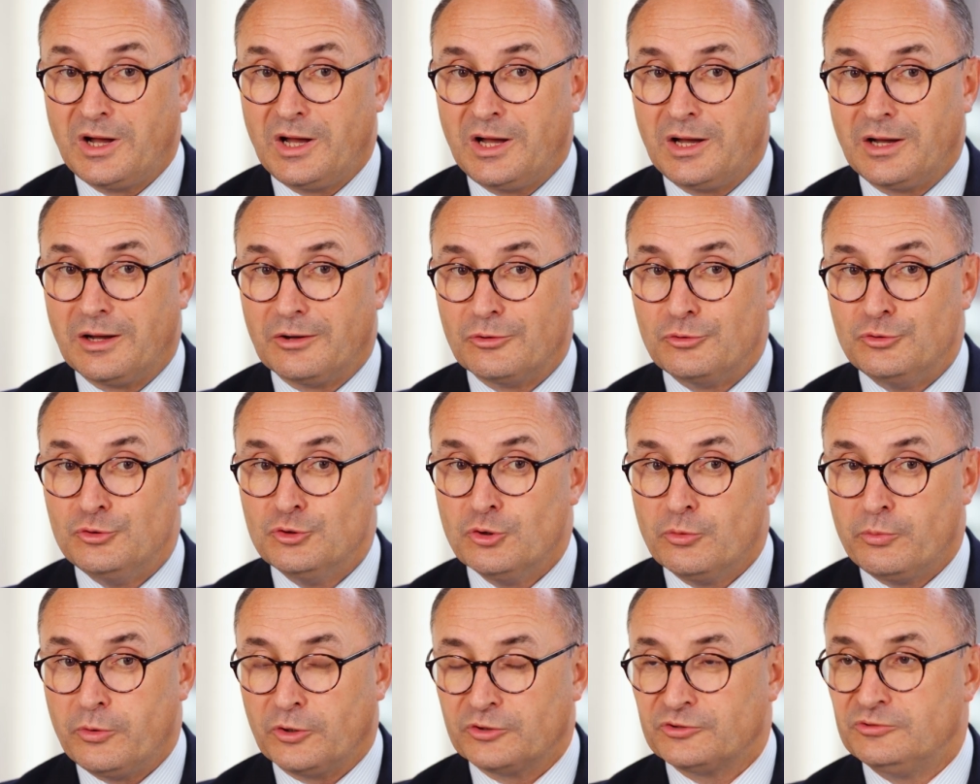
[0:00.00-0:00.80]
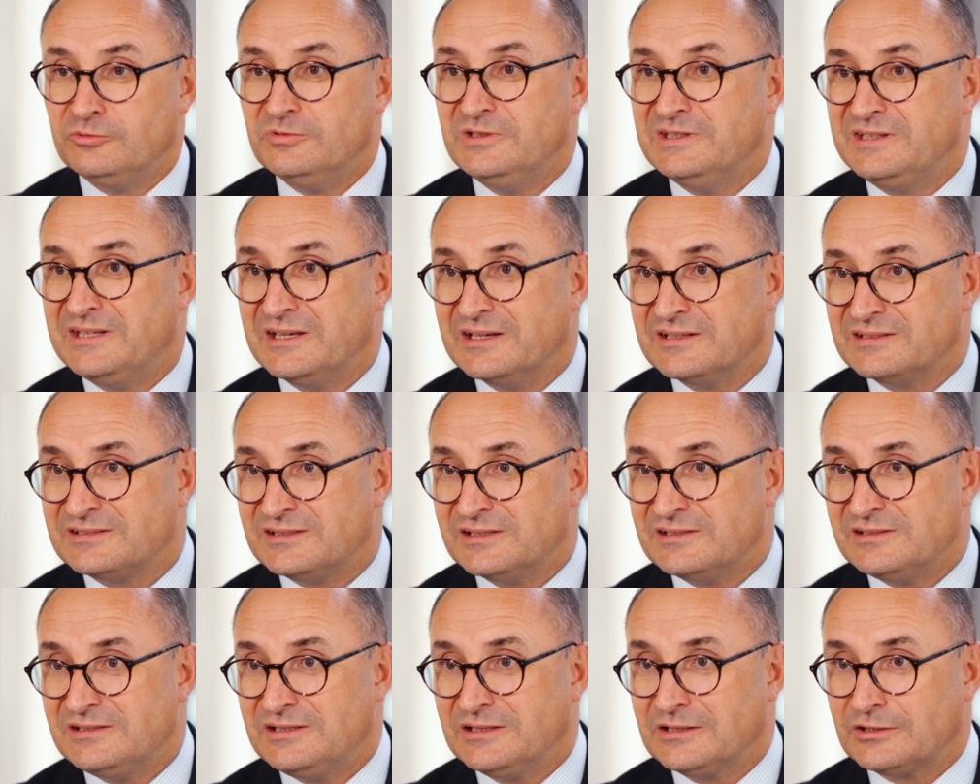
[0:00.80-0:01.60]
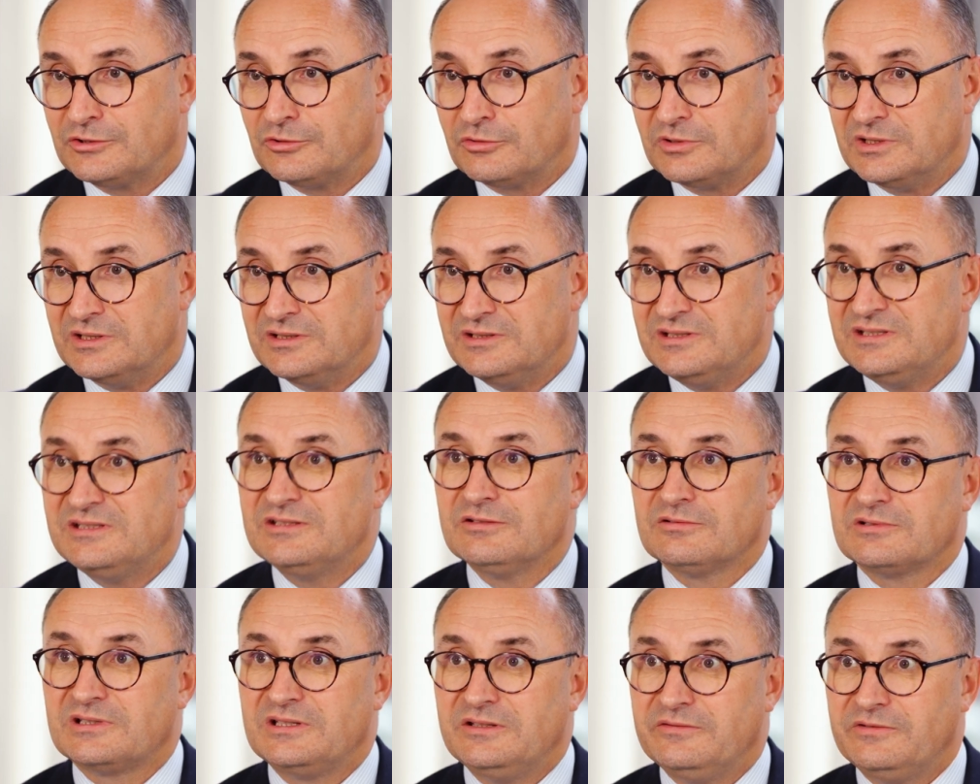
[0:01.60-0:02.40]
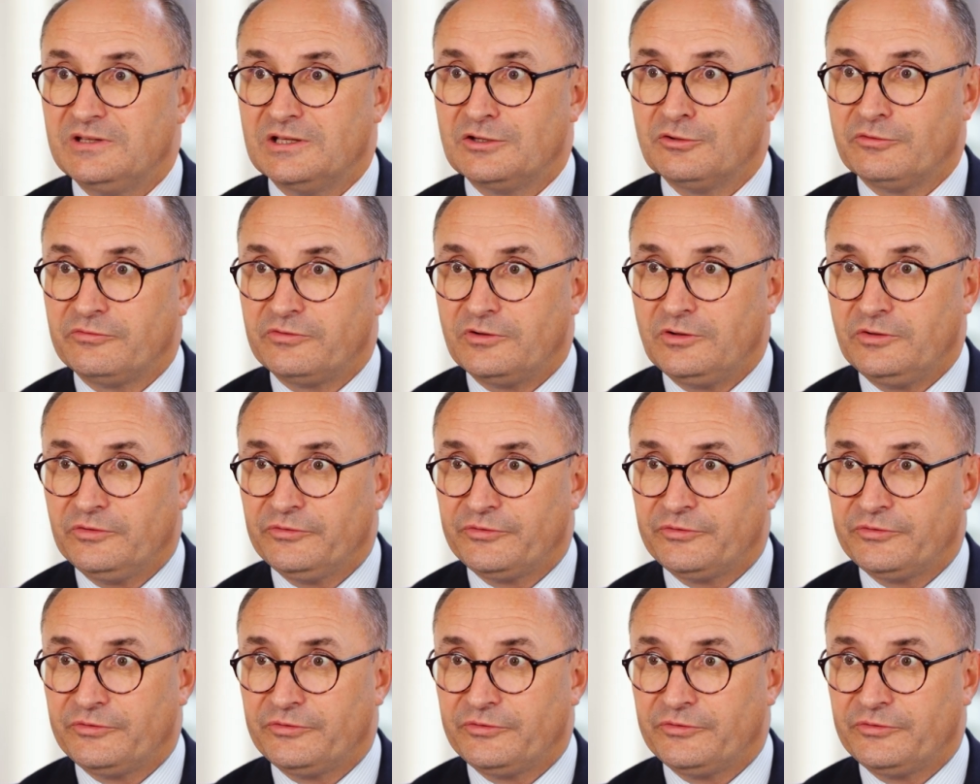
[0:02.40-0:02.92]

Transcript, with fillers: will be an opportunity to seize in France over the coming decade.